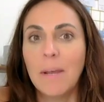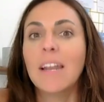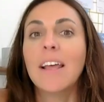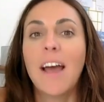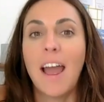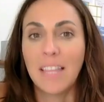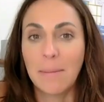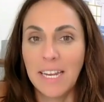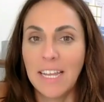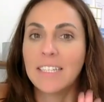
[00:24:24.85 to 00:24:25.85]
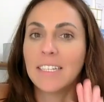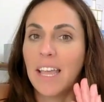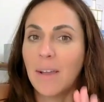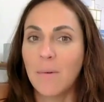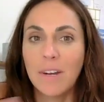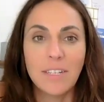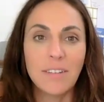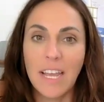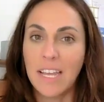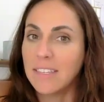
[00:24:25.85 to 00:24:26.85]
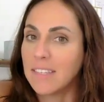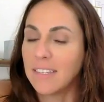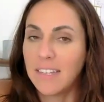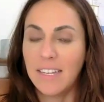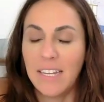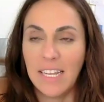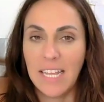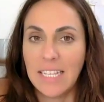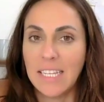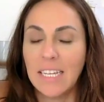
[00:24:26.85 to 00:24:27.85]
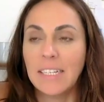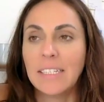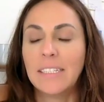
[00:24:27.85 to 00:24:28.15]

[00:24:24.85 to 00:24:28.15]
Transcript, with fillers: But I limit it to like one or two days, and that's it.